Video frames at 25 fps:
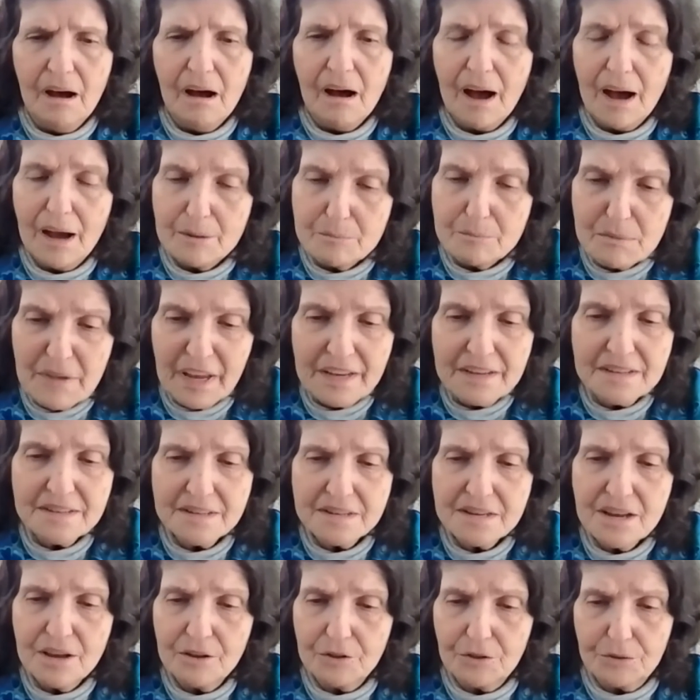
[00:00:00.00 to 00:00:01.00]
I may
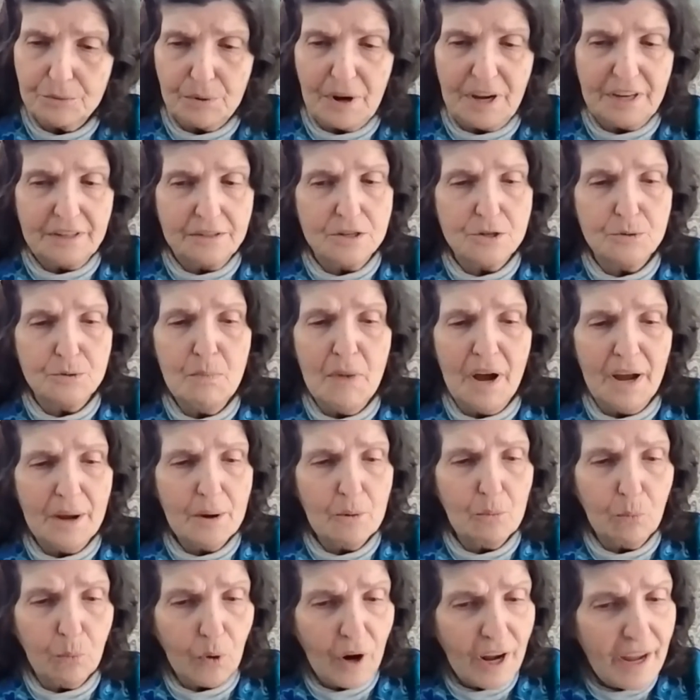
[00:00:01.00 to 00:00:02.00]
see a threat to my
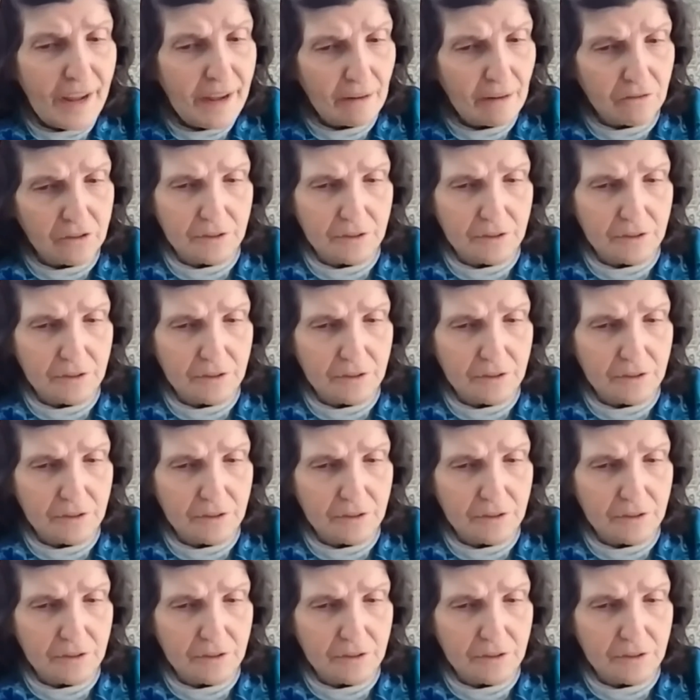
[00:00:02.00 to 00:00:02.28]
way of